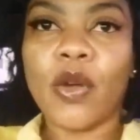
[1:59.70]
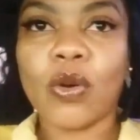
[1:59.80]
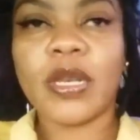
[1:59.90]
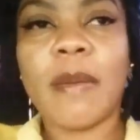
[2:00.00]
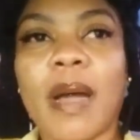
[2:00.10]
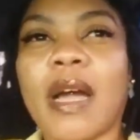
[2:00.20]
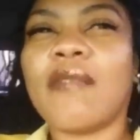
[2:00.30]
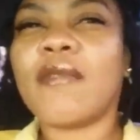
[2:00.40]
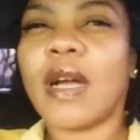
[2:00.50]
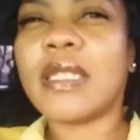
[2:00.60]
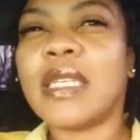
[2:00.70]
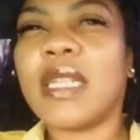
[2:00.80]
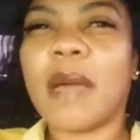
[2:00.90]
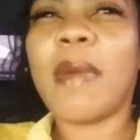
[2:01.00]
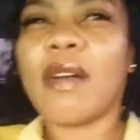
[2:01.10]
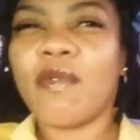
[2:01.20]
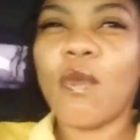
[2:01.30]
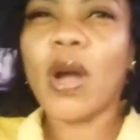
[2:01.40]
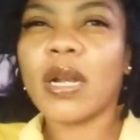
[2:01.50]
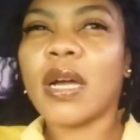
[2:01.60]
Yeah, don't them have, I think them have
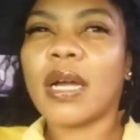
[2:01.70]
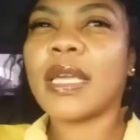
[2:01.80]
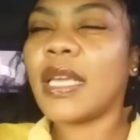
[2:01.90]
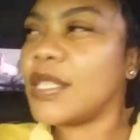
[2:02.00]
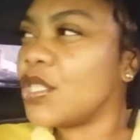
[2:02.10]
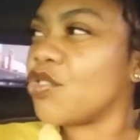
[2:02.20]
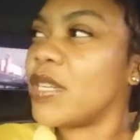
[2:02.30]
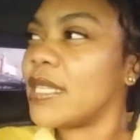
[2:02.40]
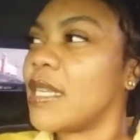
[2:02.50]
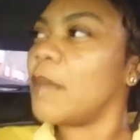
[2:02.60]
one on King Street,